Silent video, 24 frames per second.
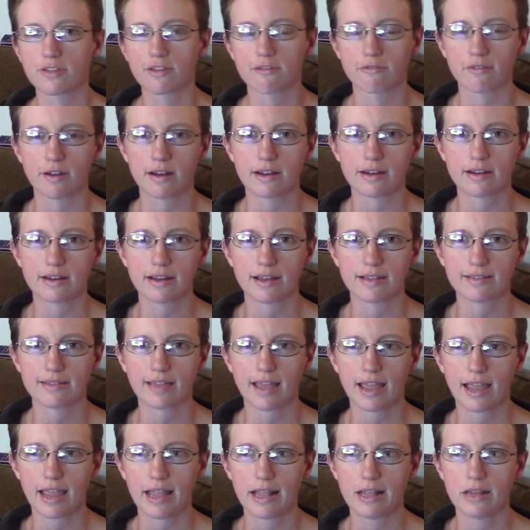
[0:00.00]
written as The
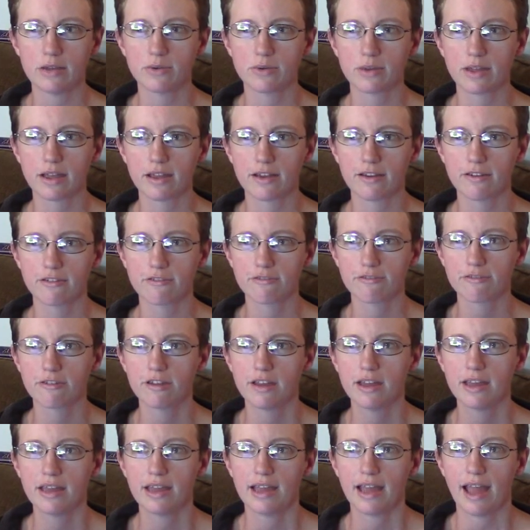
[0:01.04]
Hate U Give.
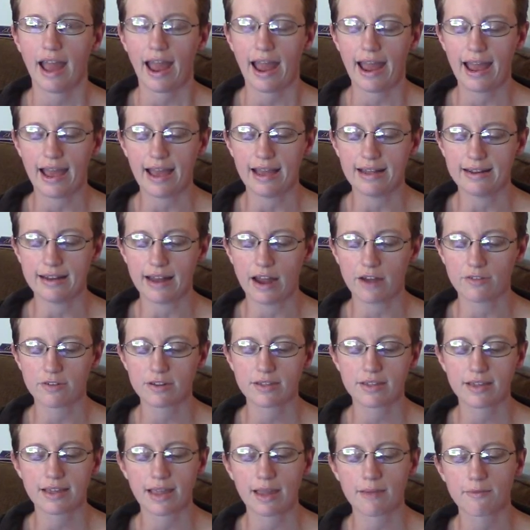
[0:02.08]
And
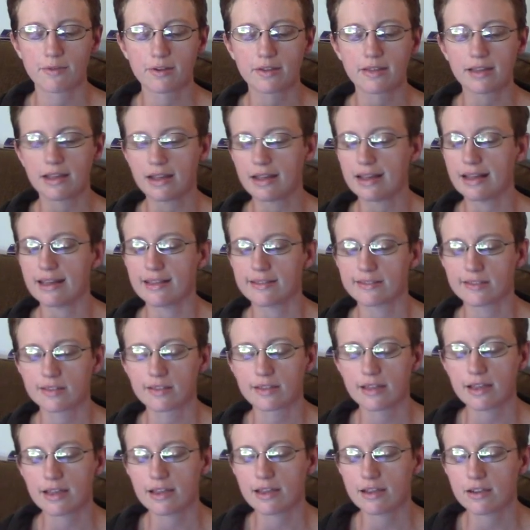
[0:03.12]
everything came really
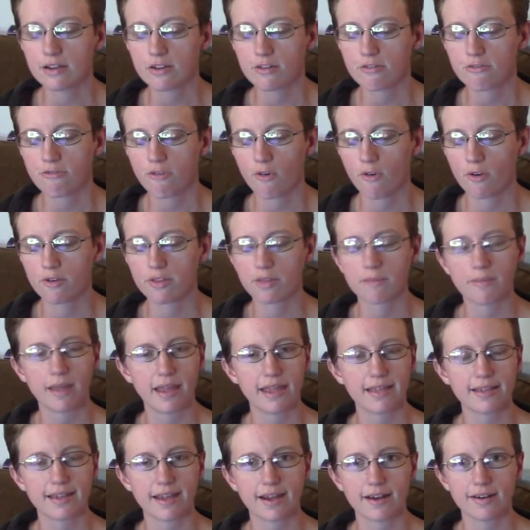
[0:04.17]
easily for the
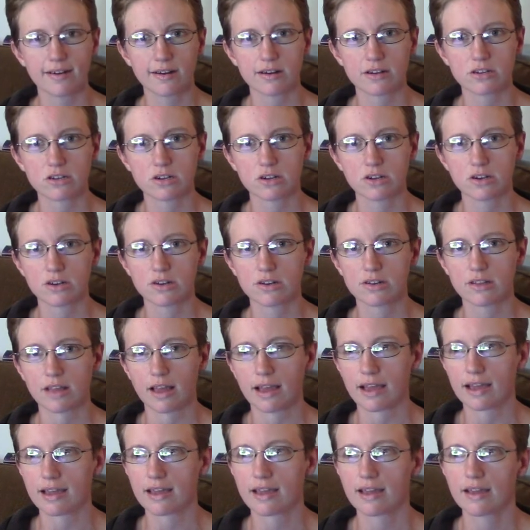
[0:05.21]
main character.
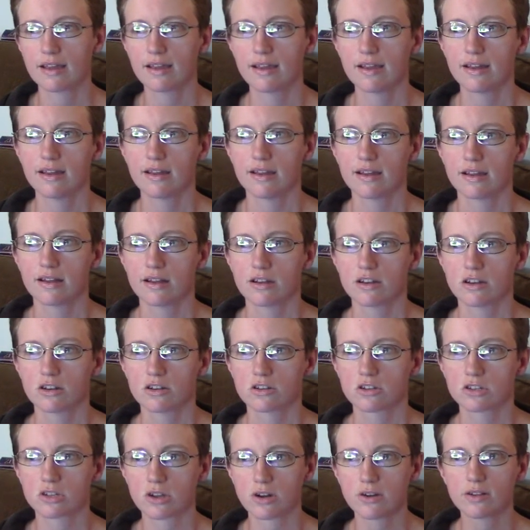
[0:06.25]
Like,
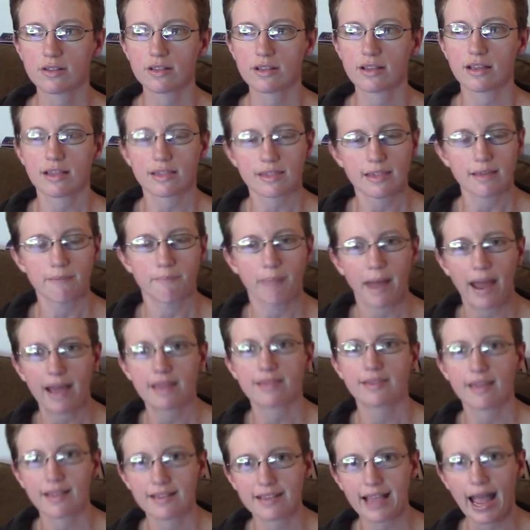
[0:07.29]
certainly bad
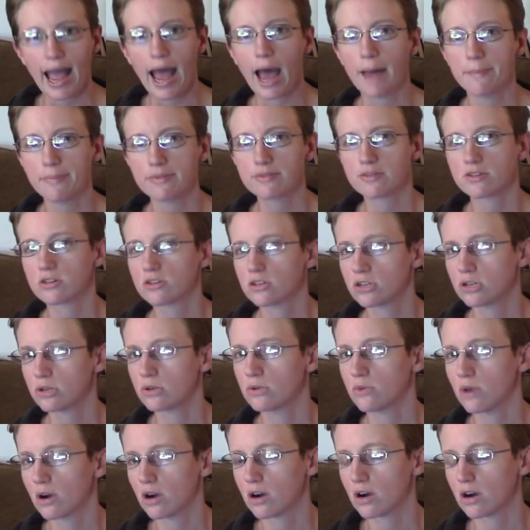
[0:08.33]
things happened
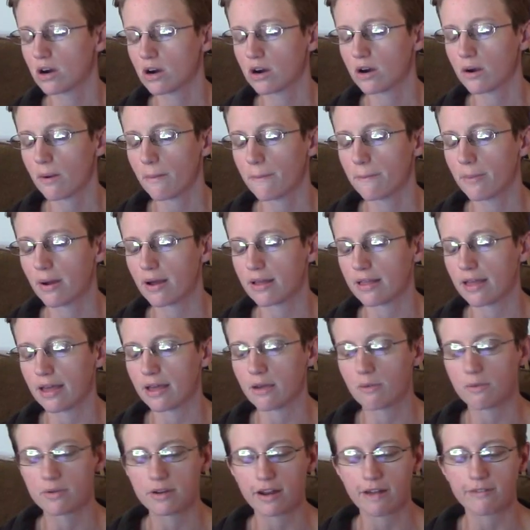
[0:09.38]
to her, but,
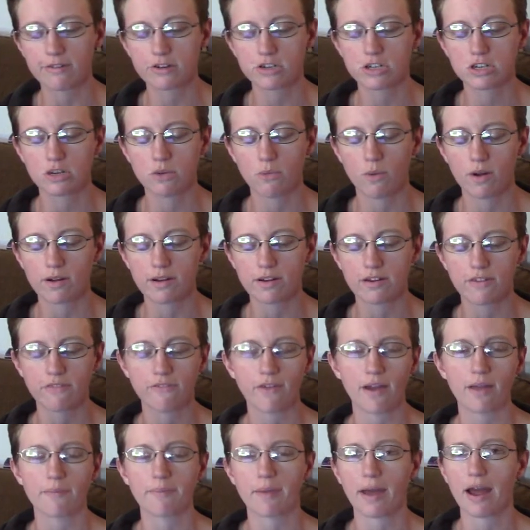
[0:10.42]
like, whenever she wanted to
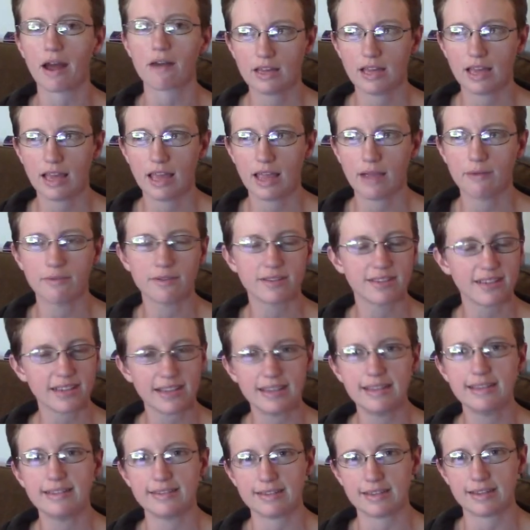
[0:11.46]
fight back, it was
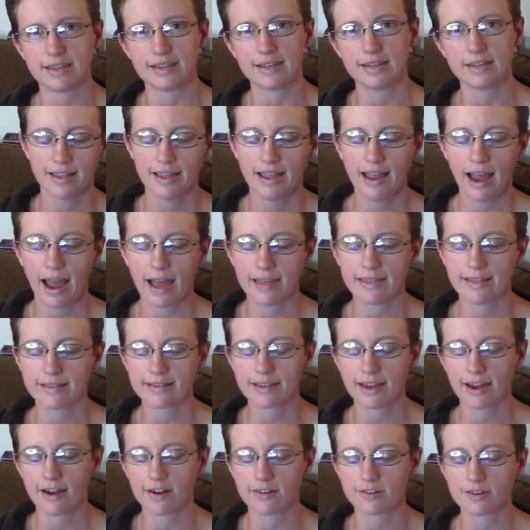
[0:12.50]
easy. And this
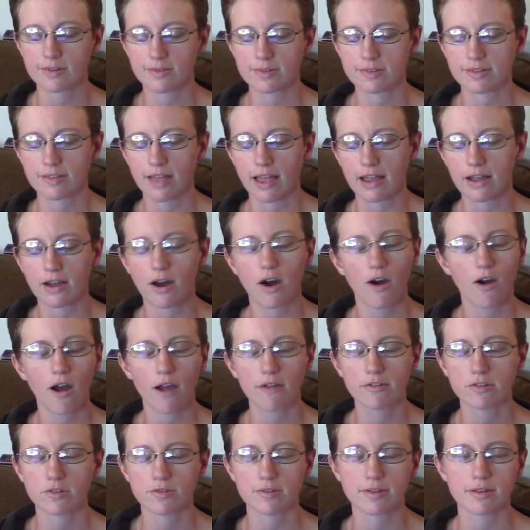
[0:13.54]
character was like, oh, I
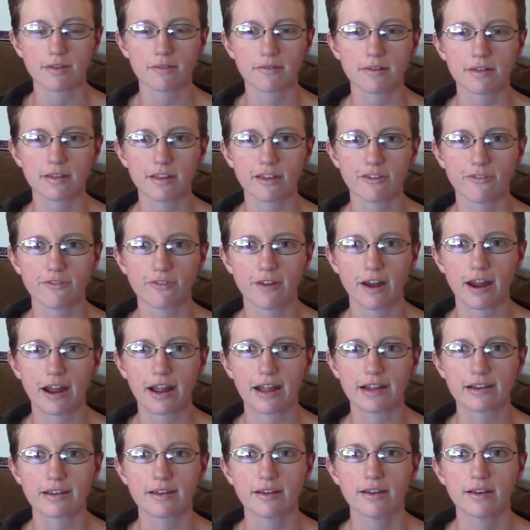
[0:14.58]
was really, really
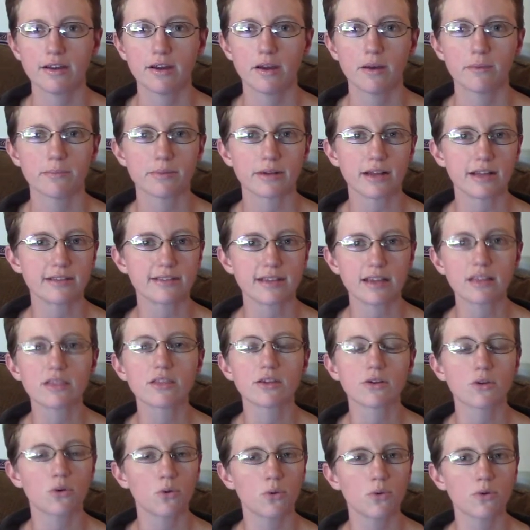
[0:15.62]
afraid, but I did
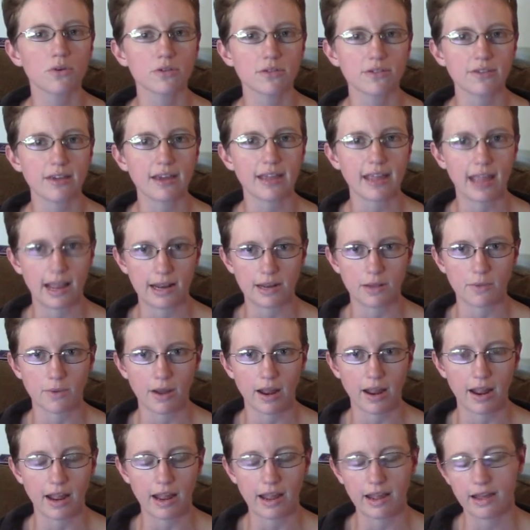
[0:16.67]
the cool thing
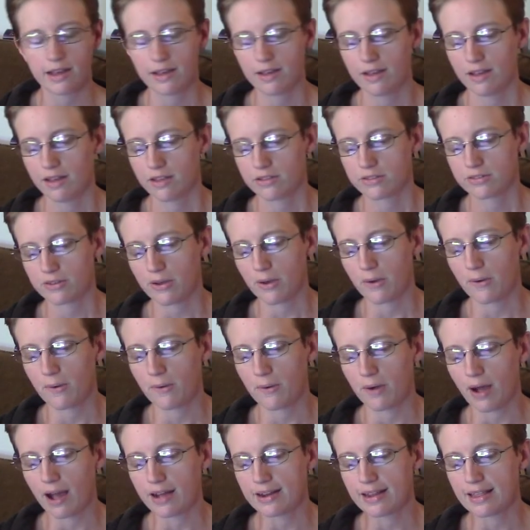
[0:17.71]
anyway.
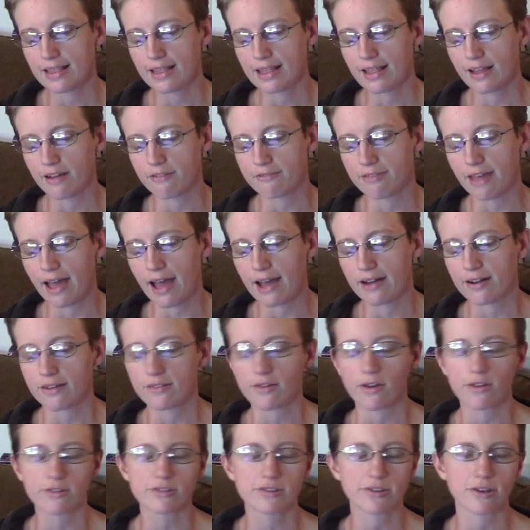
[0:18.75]
So I didn't love that, and
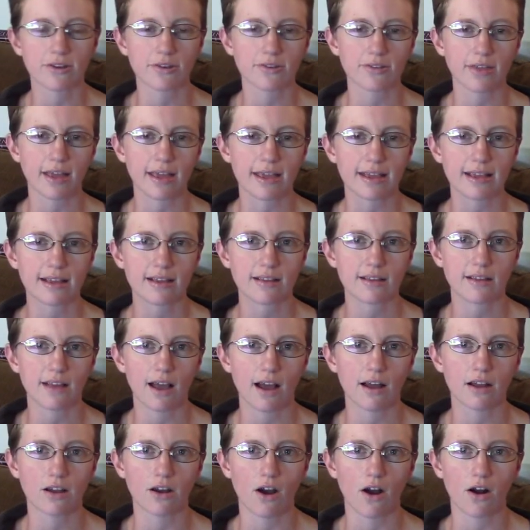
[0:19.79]
also, like,
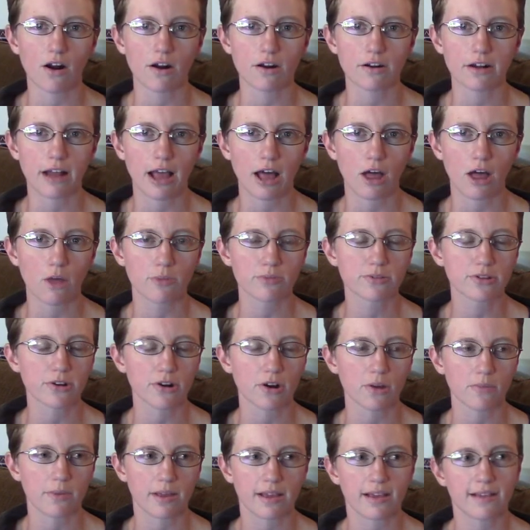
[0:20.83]
a guard helps
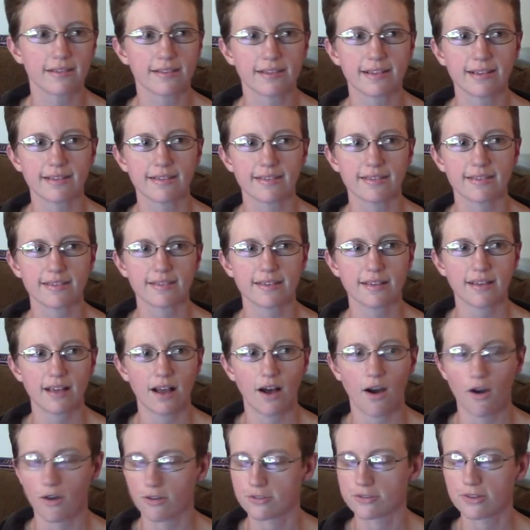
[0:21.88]
her because he's
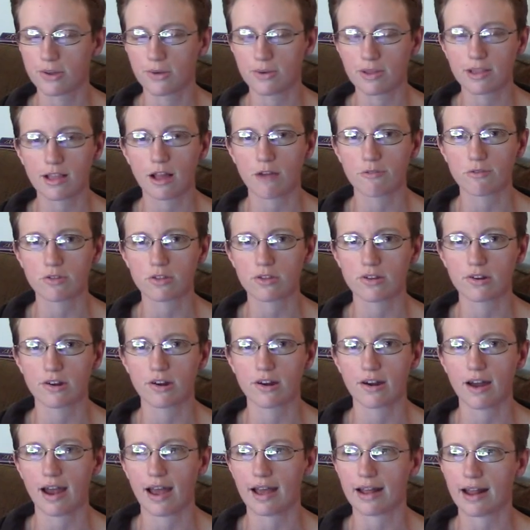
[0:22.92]
also in love with her,
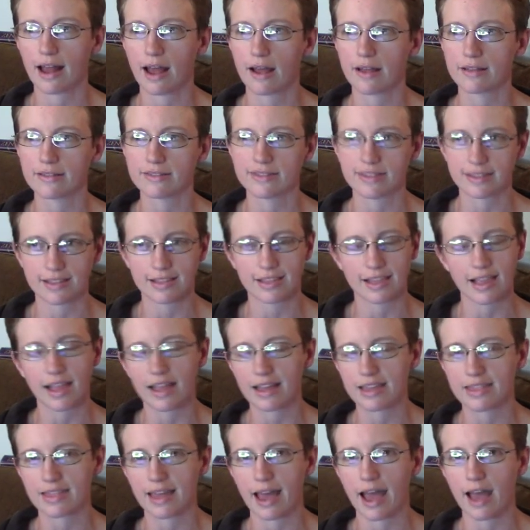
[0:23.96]
and I didn't
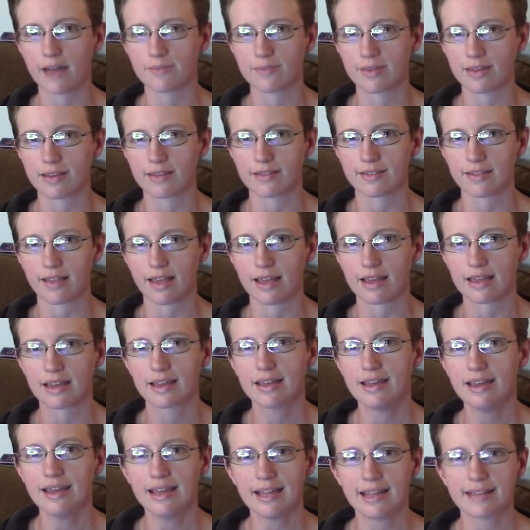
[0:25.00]
like that because, like,
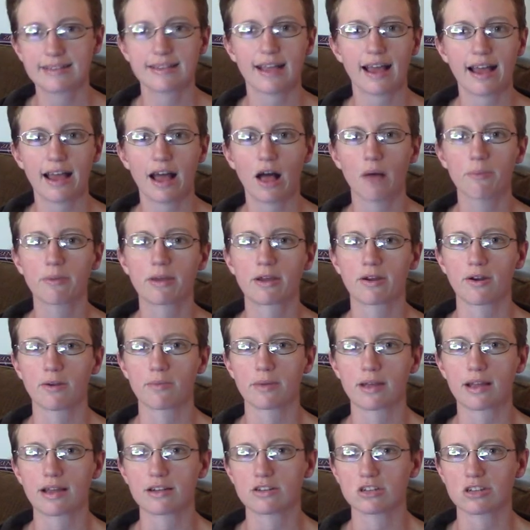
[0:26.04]
he's not helping her
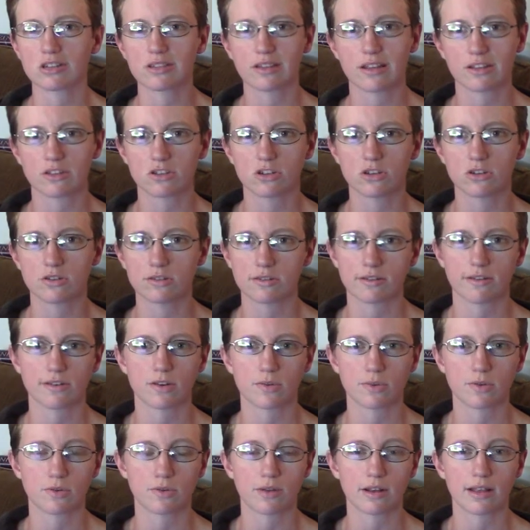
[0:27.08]
because she thinks she deserves to
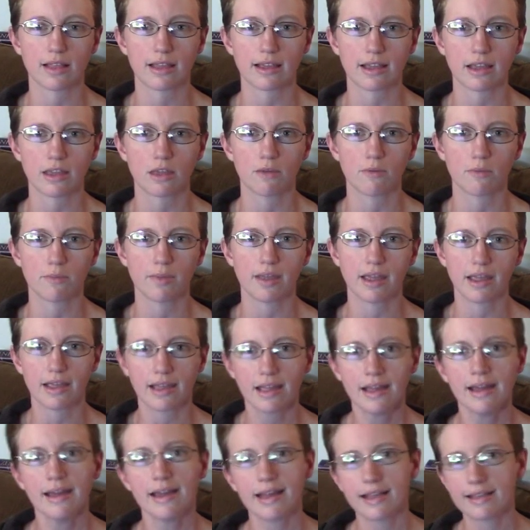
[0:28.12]
be treated like a human being.
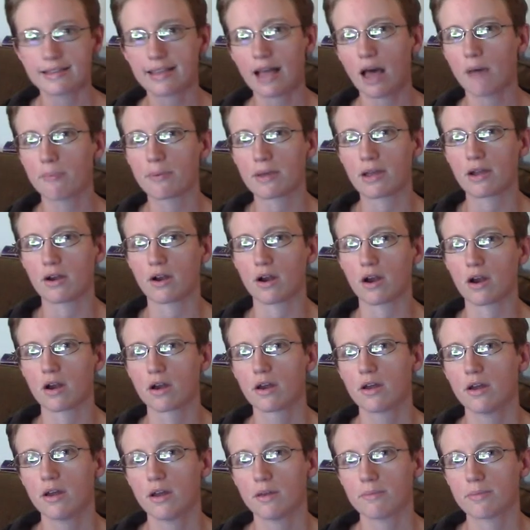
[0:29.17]
He's helping her
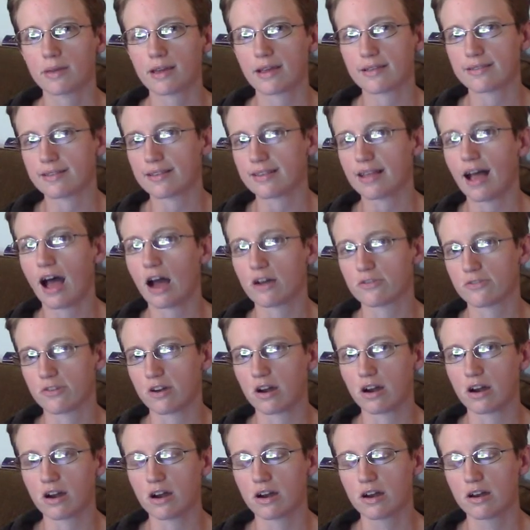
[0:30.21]
because he's hot for
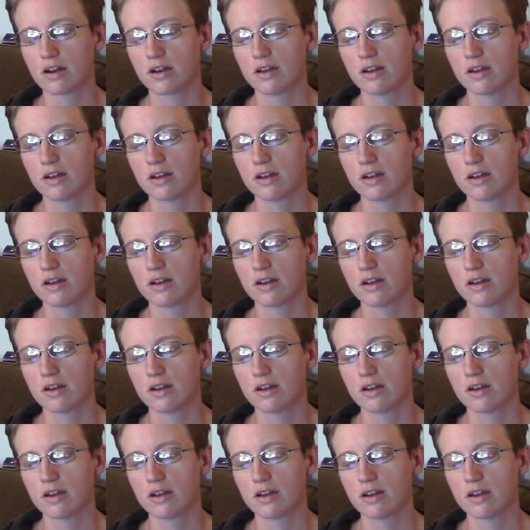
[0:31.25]
her.